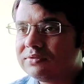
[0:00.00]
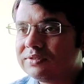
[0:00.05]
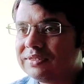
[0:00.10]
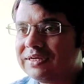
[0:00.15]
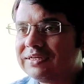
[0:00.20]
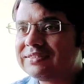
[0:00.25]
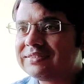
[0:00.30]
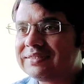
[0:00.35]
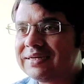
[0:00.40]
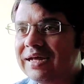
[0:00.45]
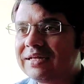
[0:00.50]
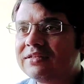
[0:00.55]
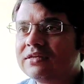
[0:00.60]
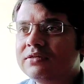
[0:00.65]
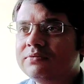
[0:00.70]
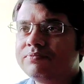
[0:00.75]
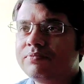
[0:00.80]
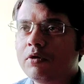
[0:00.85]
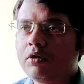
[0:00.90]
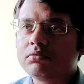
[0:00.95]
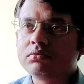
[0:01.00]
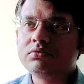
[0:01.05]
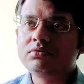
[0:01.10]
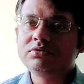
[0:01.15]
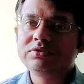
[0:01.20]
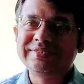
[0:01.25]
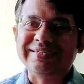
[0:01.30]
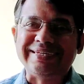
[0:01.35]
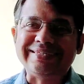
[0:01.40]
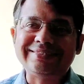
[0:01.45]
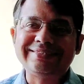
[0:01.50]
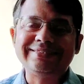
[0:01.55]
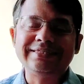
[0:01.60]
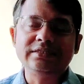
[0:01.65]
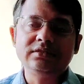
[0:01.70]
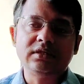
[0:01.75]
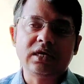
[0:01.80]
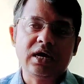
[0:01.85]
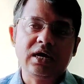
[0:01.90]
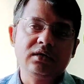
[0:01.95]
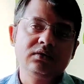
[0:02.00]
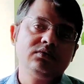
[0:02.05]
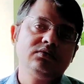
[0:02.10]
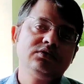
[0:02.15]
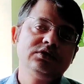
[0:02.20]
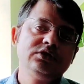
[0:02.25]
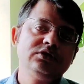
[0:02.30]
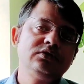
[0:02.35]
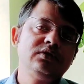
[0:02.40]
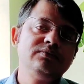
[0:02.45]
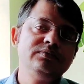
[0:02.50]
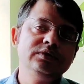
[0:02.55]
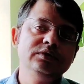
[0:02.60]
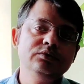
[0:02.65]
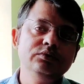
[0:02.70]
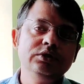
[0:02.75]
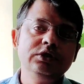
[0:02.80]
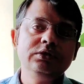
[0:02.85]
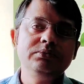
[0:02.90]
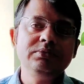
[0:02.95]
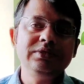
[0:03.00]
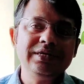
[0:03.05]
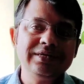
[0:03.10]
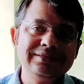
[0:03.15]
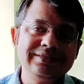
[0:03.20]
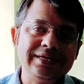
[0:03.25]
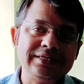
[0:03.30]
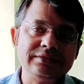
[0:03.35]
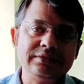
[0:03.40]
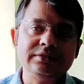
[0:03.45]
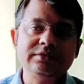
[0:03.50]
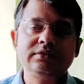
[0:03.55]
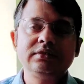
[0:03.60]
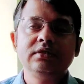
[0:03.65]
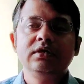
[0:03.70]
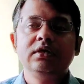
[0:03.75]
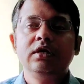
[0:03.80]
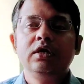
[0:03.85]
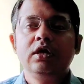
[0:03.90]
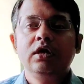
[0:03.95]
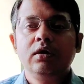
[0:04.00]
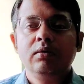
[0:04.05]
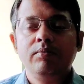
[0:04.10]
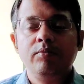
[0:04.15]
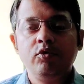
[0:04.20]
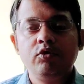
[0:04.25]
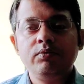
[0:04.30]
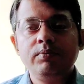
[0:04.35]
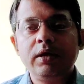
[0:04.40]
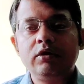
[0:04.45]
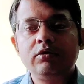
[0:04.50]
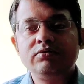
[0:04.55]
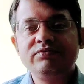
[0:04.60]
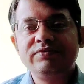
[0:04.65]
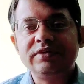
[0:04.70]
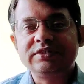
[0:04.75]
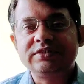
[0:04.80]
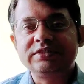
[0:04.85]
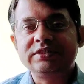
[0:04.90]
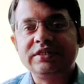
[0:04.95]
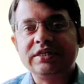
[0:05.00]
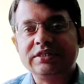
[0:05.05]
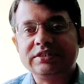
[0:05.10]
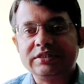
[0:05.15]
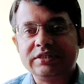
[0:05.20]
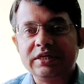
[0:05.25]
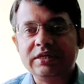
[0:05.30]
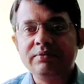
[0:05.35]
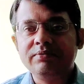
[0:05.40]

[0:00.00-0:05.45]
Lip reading: There is another important test in diagnosis of leukemia, that is bone marrow investigation.